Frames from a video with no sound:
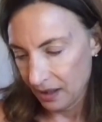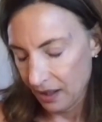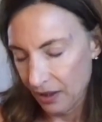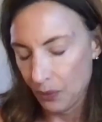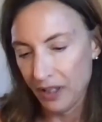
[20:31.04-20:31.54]

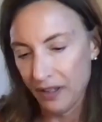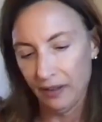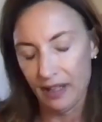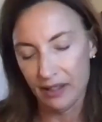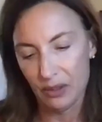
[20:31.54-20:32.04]
one of the
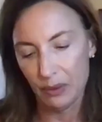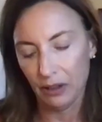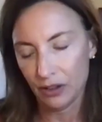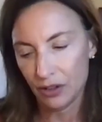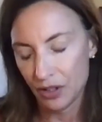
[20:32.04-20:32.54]
things we
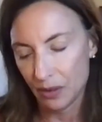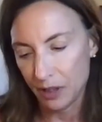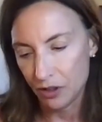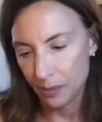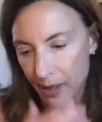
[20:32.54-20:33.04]
learned so
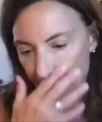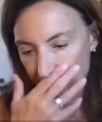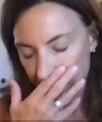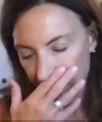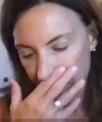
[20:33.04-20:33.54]
much about
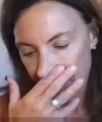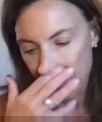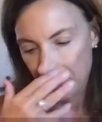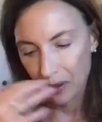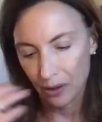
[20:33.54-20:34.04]
in that
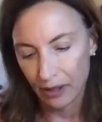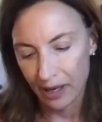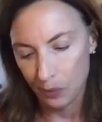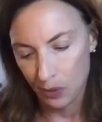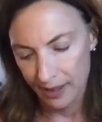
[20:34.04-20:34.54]

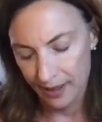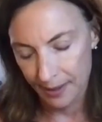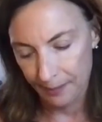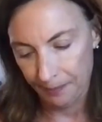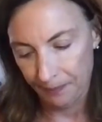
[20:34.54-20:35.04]
program was
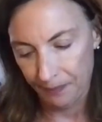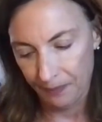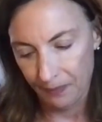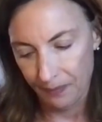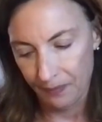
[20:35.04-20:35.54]

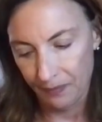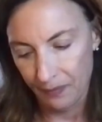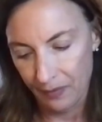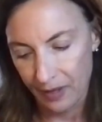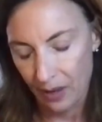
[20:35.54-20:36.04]

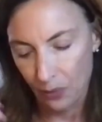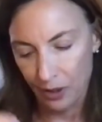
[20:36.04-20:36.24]
that